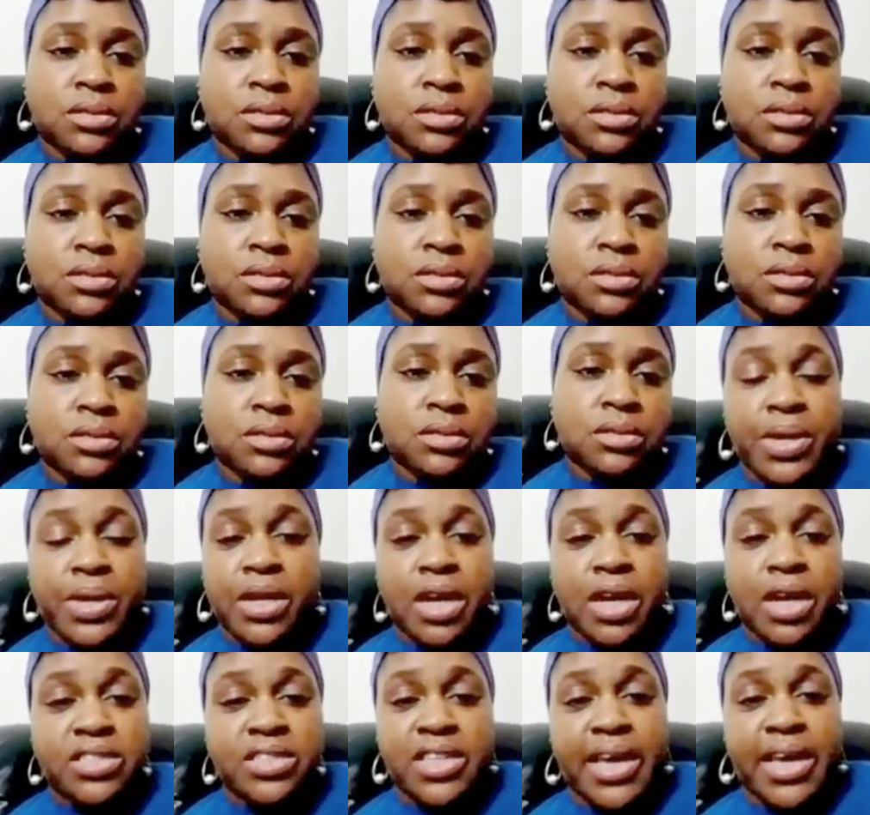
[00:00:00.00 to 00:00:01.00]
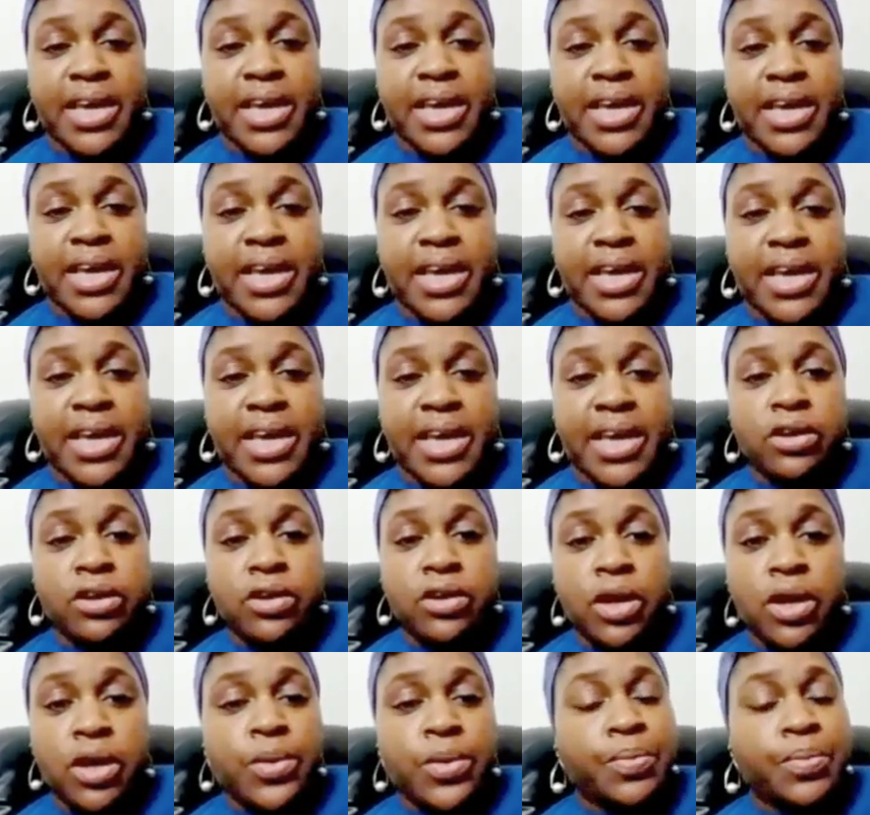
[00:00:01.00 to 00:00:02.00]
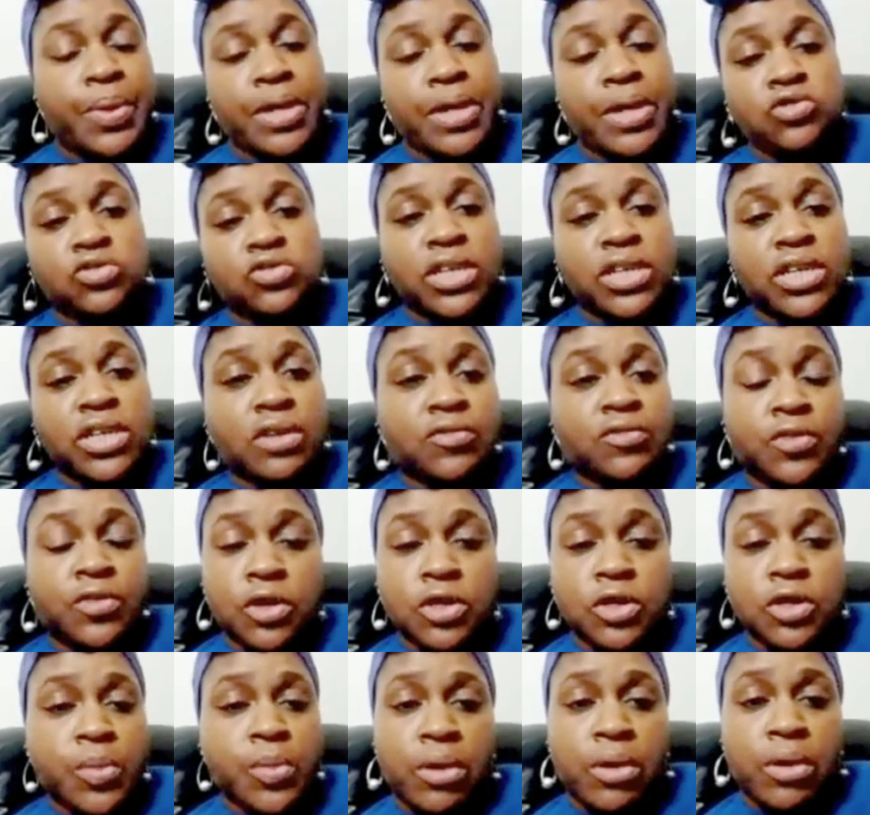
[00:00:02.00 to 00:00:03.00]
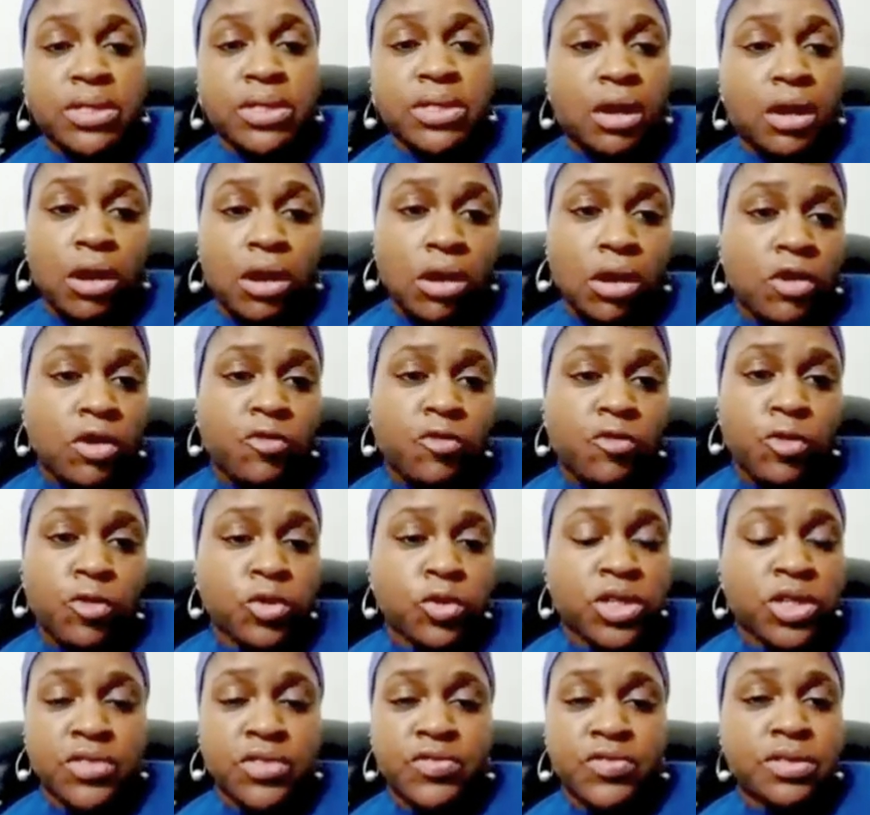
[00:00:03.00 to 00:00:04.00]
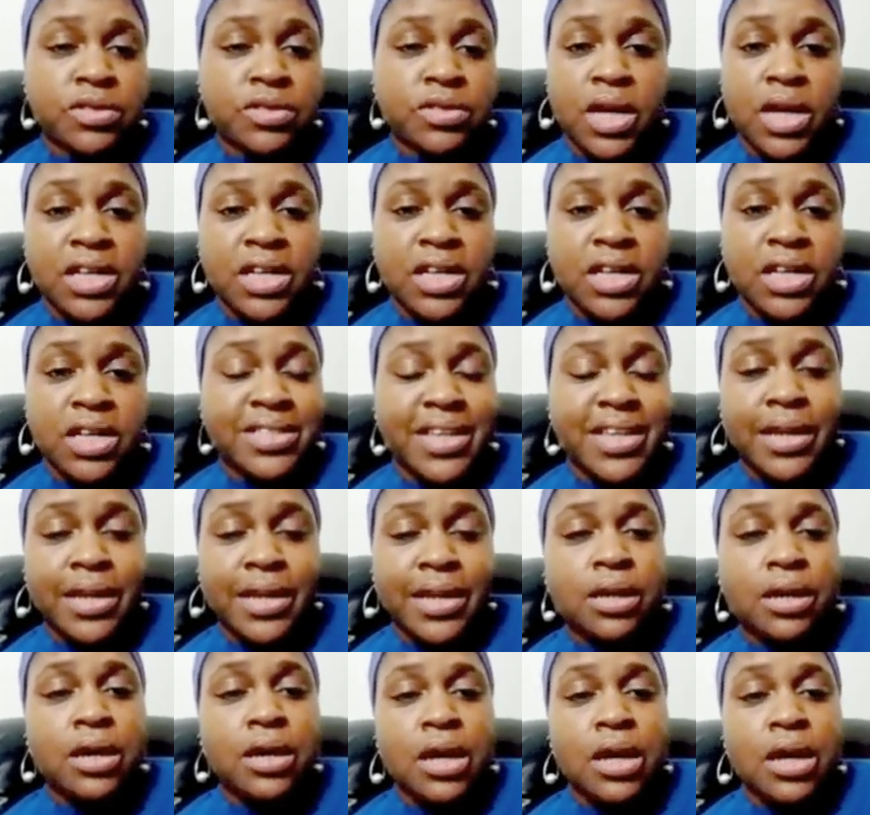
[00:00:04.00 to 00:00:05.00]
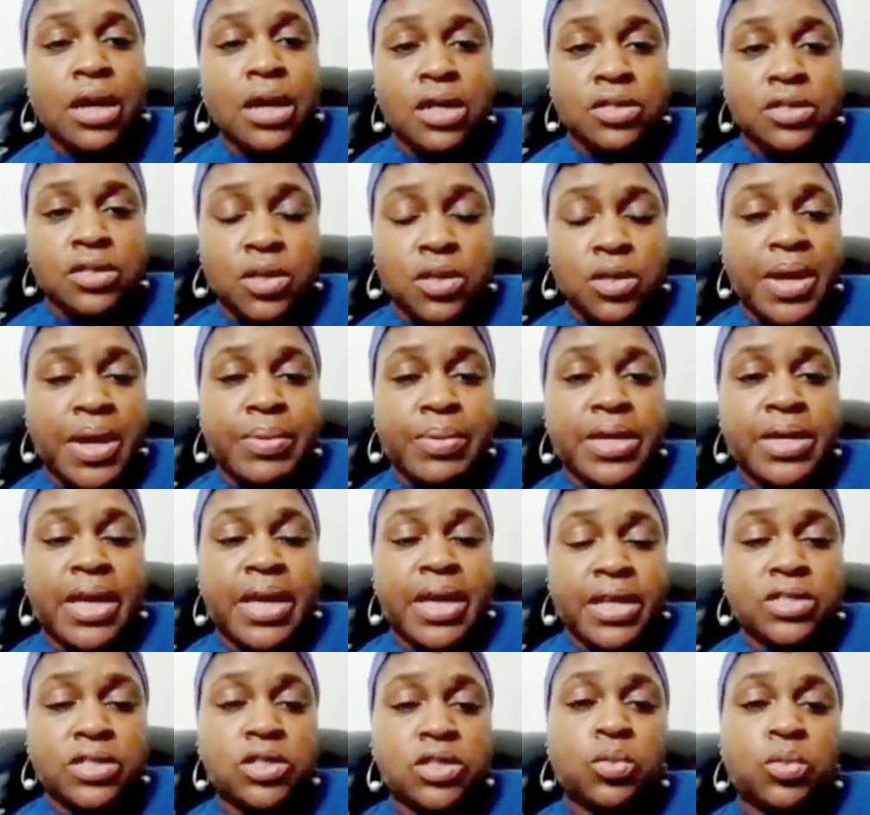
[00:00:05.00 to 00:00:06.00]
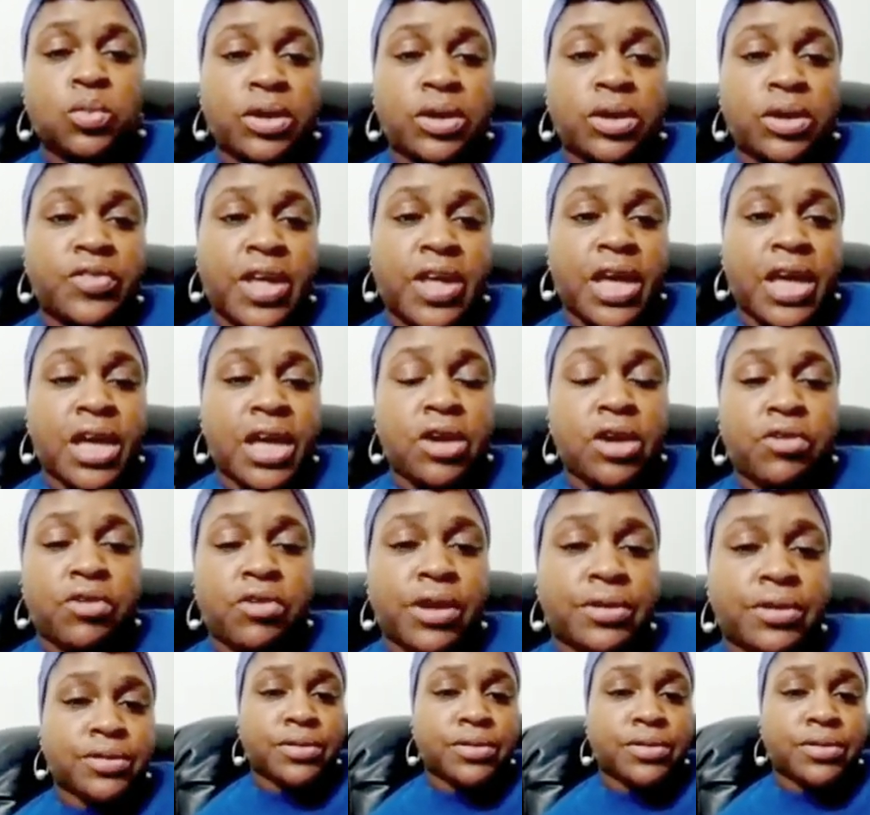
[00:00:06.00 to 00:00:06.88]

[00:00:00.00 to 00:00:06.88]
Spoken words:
then maybe a tenner here and there could go in the petrol tank for those parents that can't afford even a tenner to maybe get to one of their hearings.